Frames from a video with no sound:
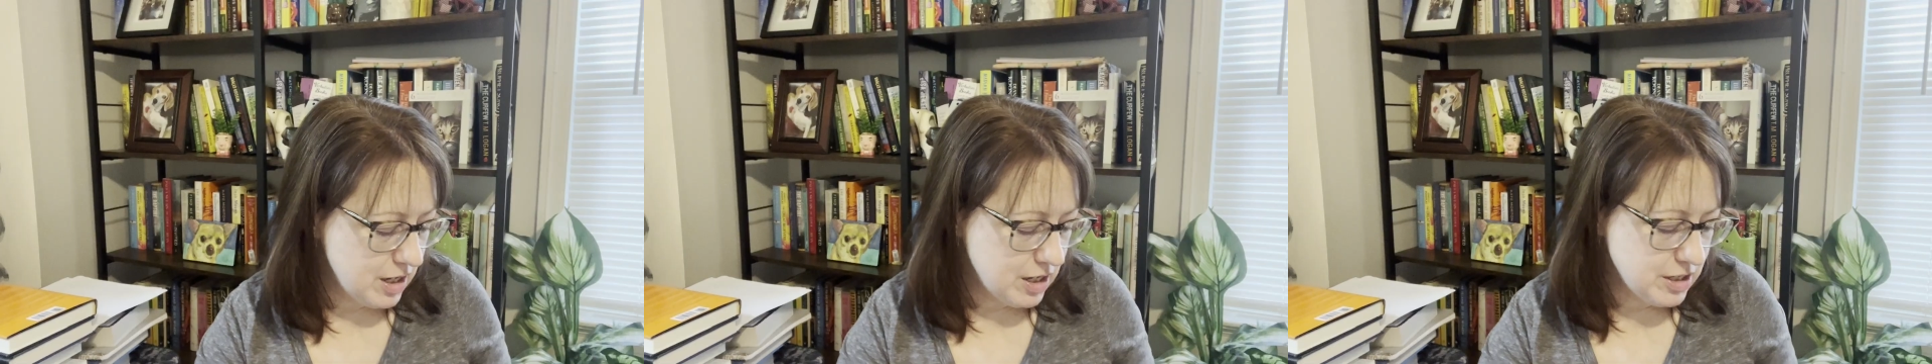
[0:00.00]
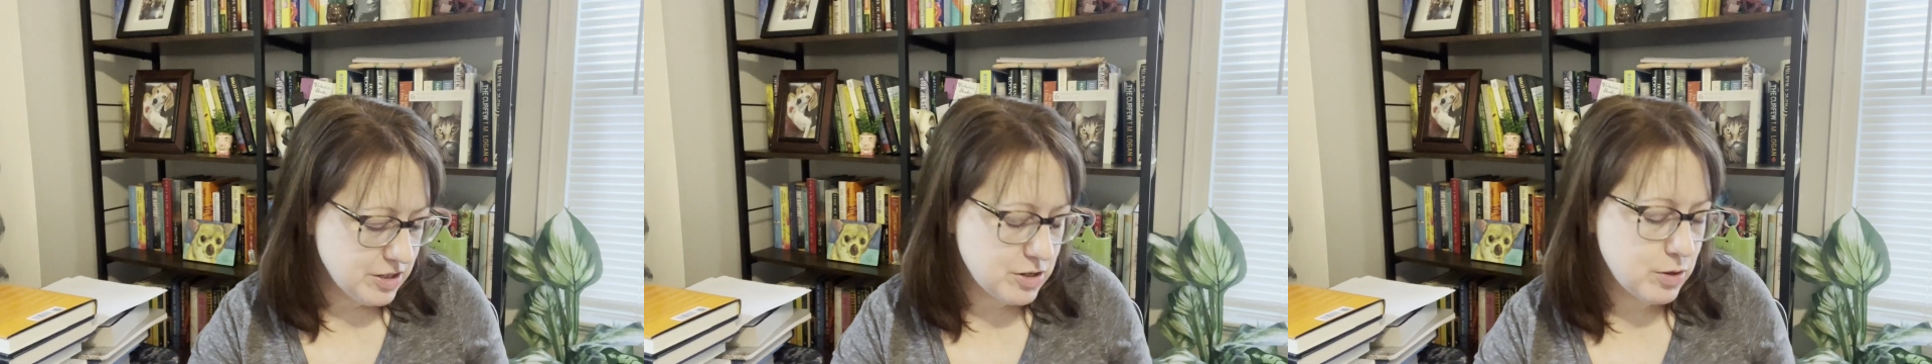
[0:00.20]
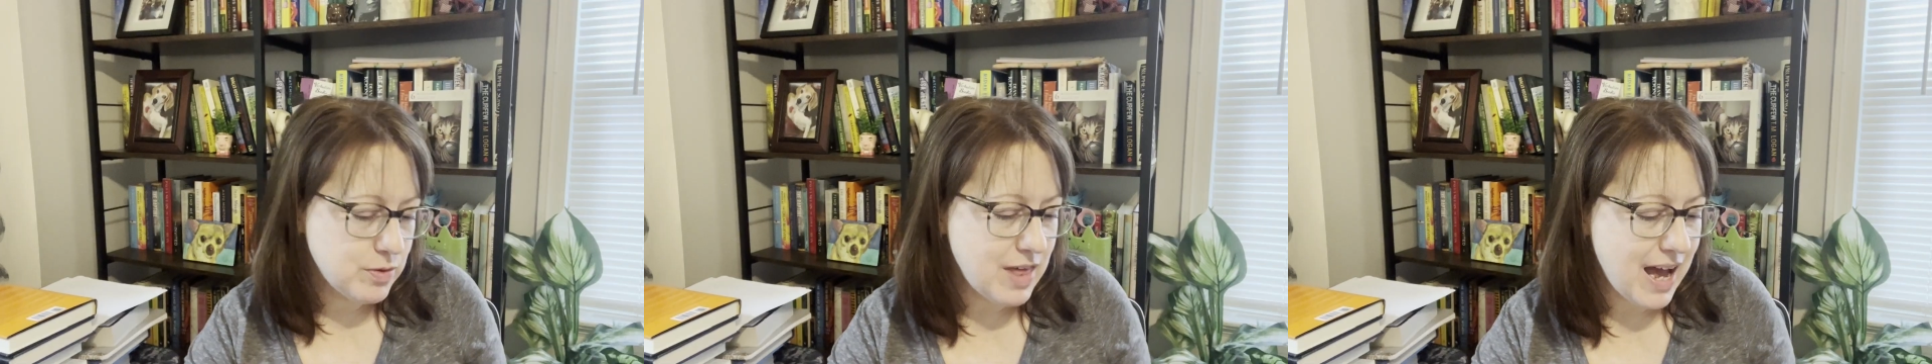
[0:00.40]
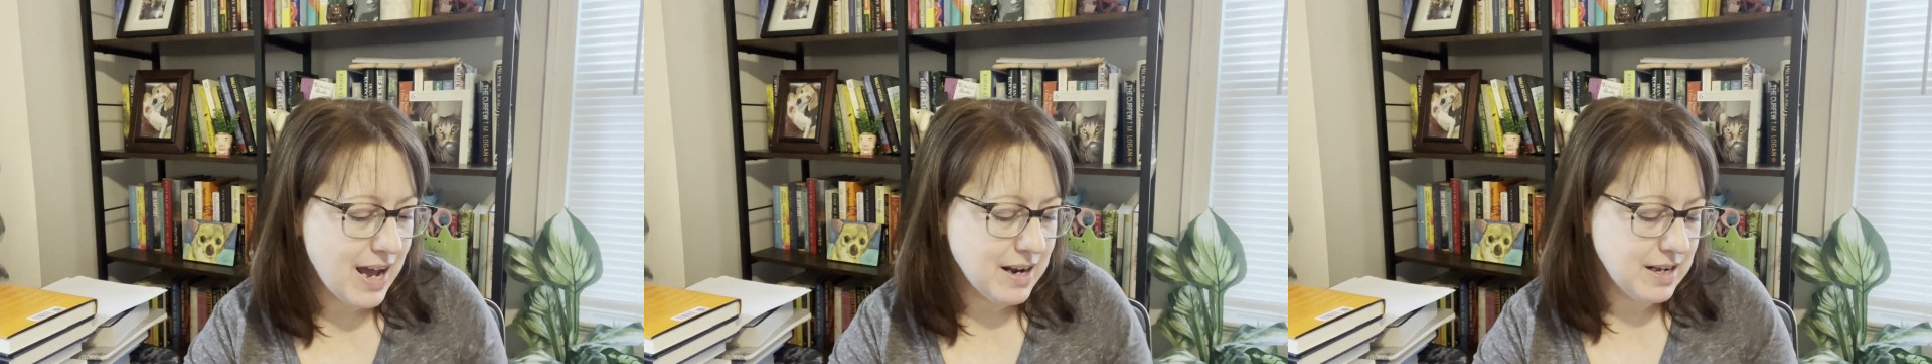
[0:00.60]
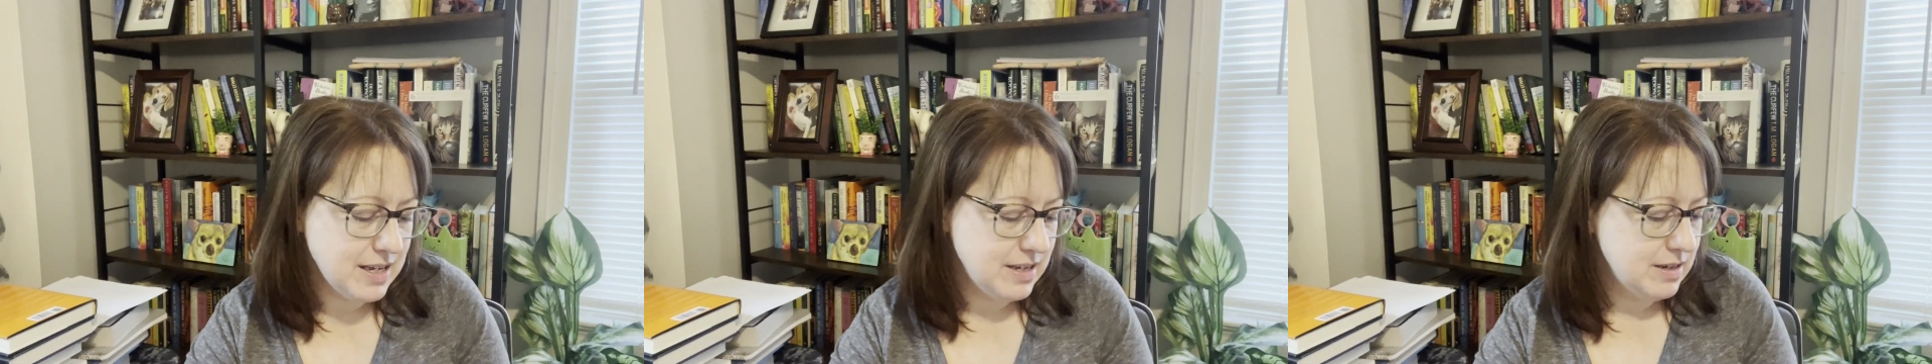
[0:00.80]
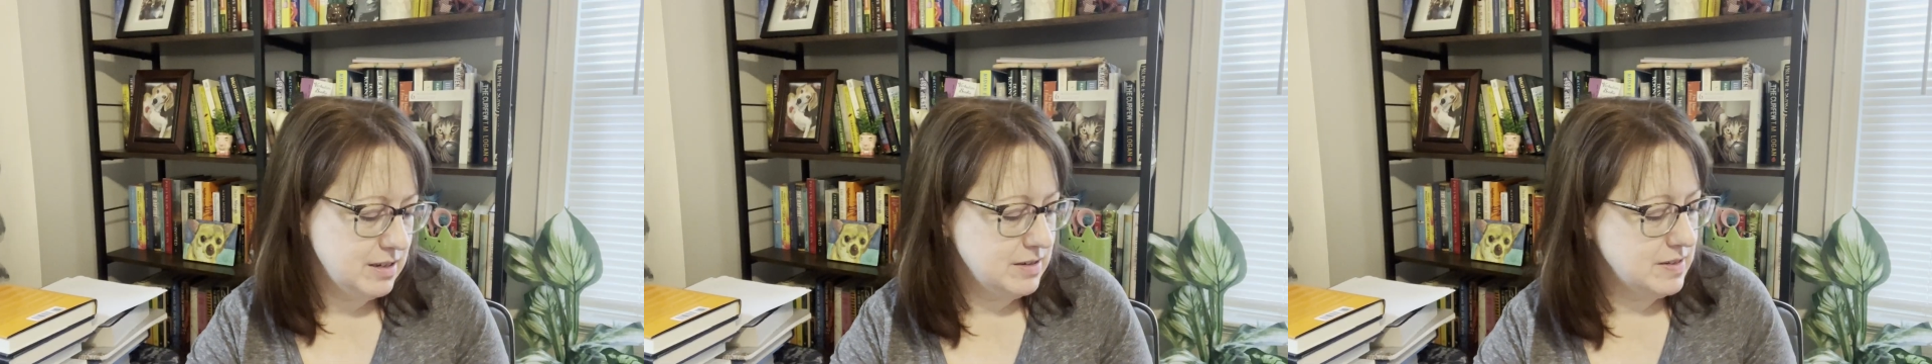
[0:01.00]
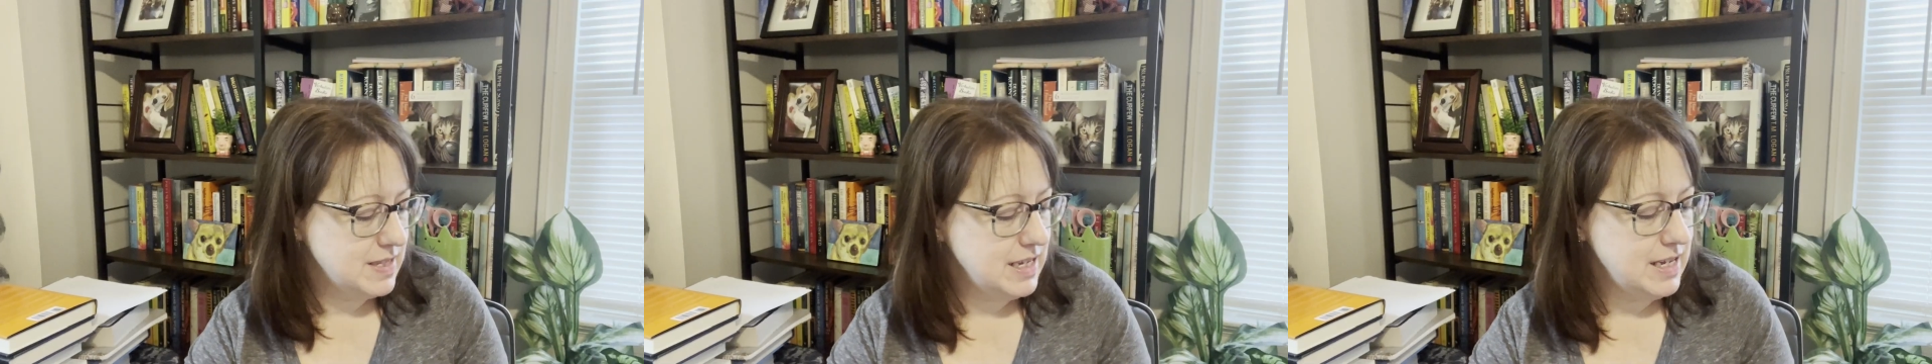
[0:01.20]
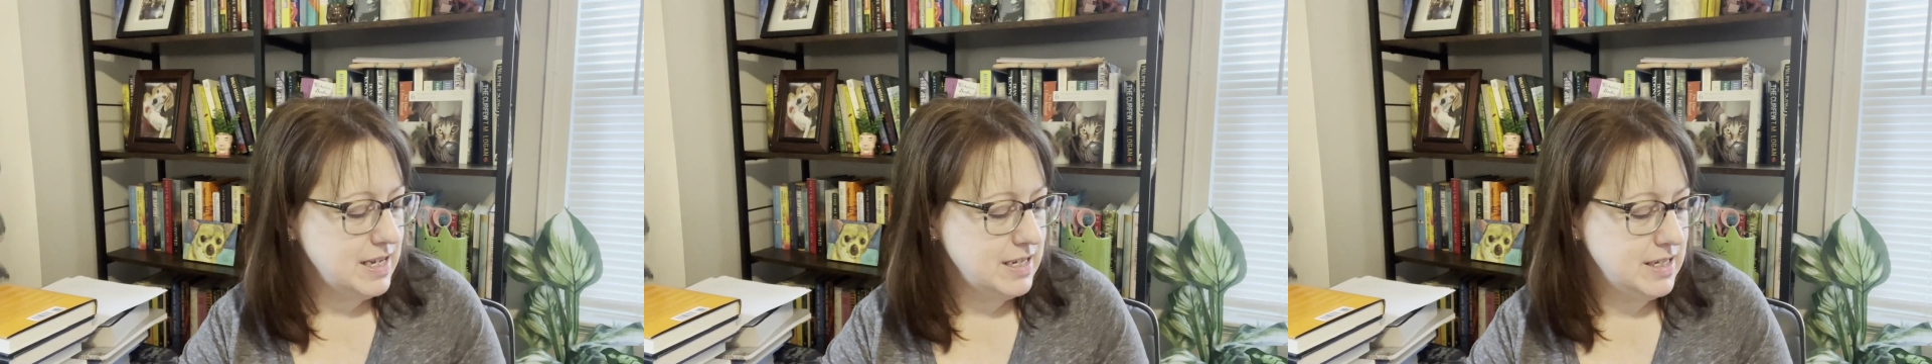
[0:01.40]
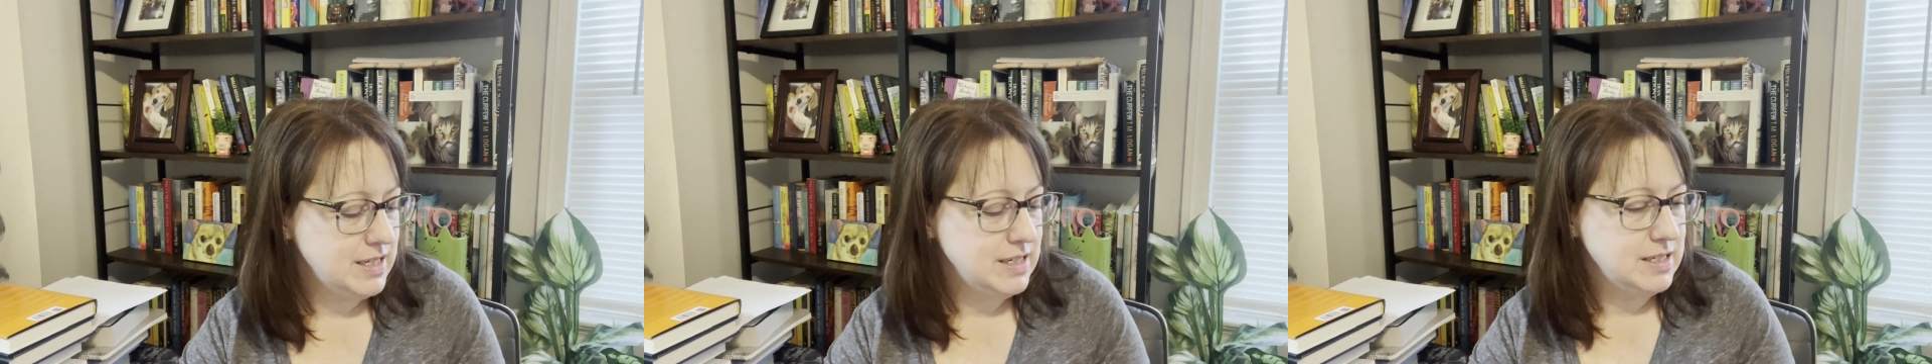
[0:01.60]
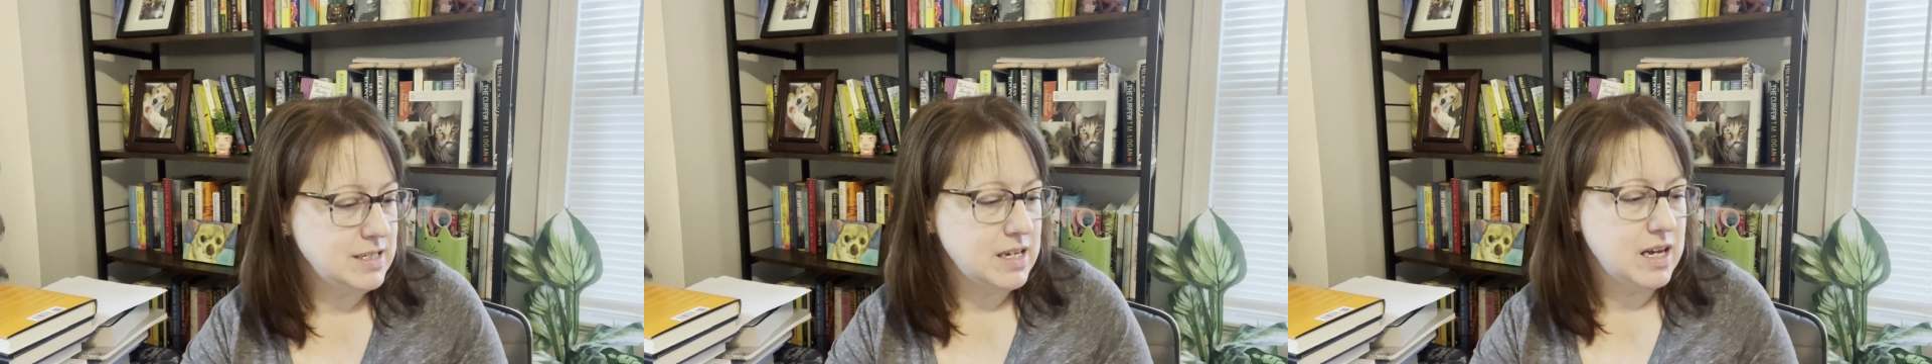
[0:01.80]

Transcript: So that is the end